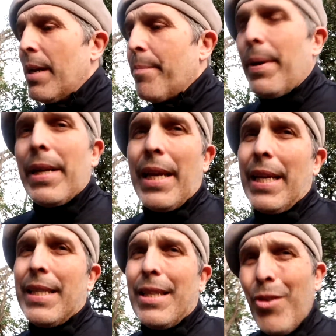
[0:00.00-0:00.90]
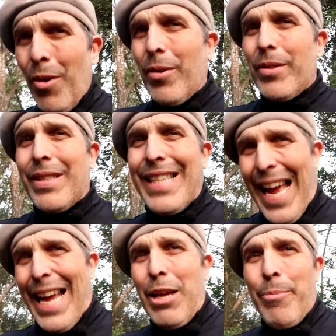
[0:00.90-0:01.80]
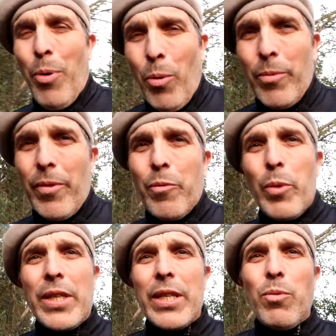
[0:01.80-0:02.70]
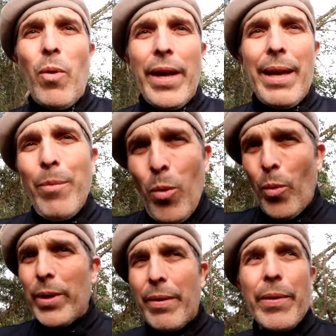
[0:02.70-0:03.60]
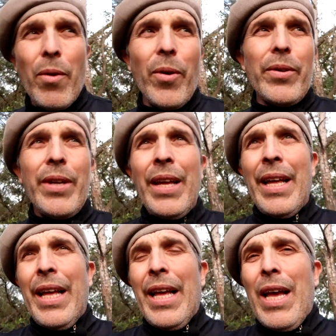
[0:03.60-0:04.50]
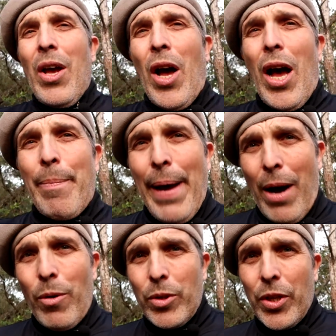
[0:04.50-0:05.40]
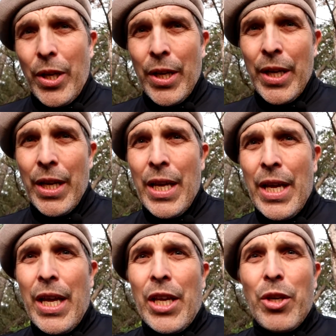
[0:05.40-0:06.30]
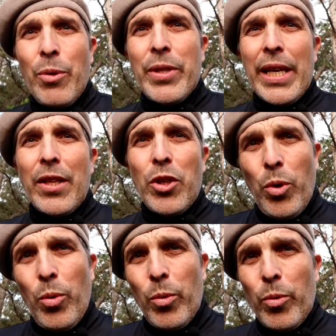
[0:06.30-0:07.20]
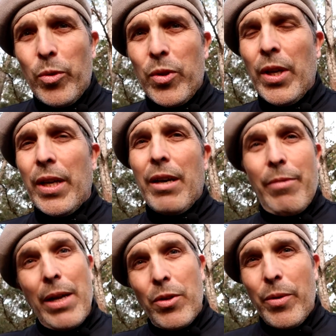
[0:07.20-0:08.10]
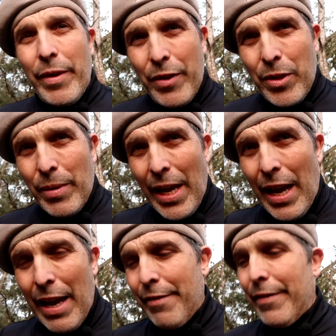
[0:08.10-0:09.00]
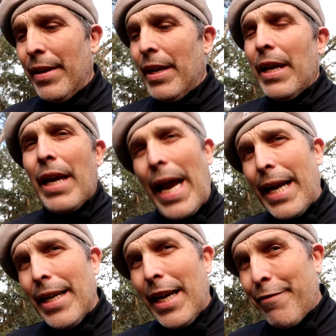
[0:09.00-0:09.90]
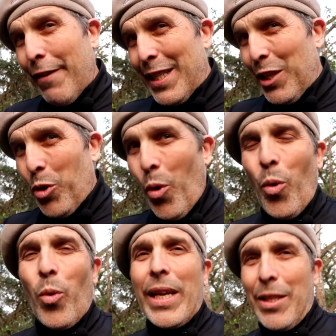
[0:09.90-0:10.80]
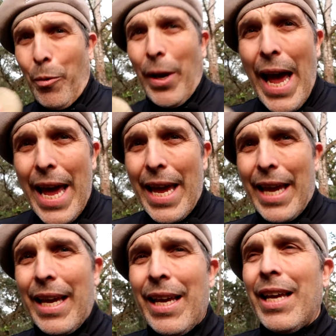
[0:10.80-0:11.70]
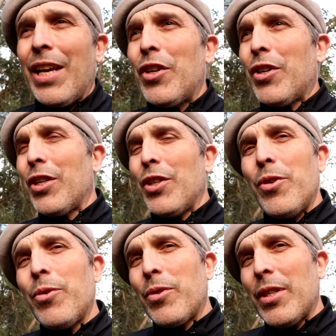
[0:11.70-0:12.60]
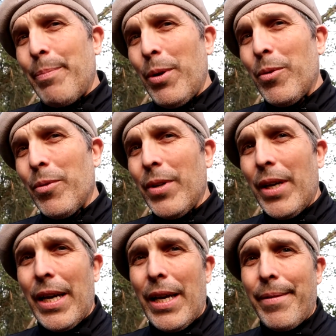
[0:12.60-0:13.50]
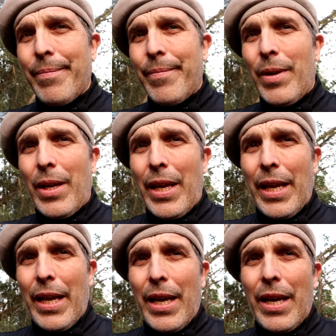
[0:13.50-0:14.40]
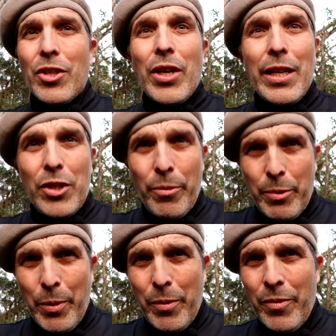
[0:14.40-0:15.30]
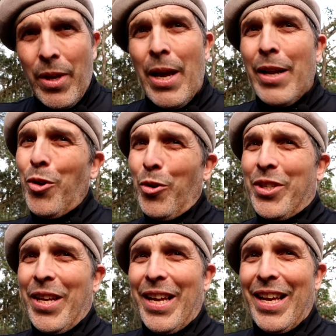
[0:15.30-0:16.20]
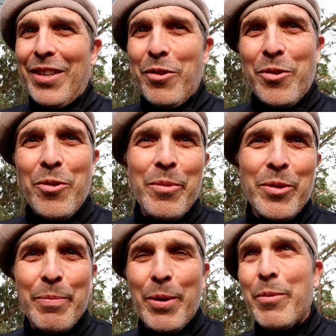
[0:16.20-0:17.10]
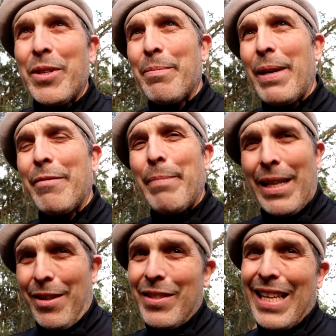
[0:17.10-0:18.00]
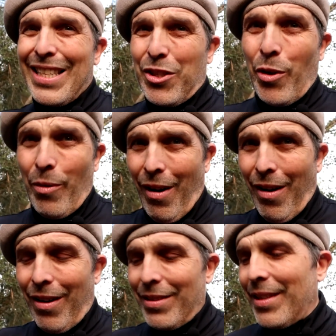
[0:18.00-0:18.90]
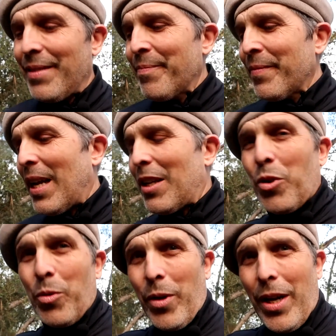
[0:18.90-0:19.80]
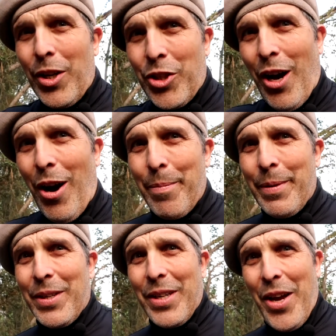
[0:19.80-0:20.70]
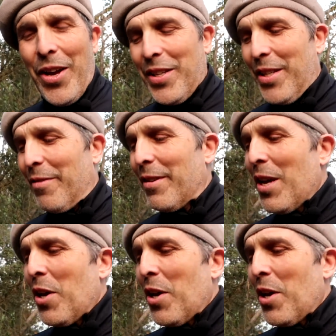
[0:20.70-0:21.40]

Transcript: But it's not that important, which is why I'm always going on about using the tools around you. If you don't have a nice fancy tool, it's okay. You can use a spoon, a Chinese soup spoon, not a normal spoon which is made of metal, because that's too hard and too sharp and you're going to hurt yourself.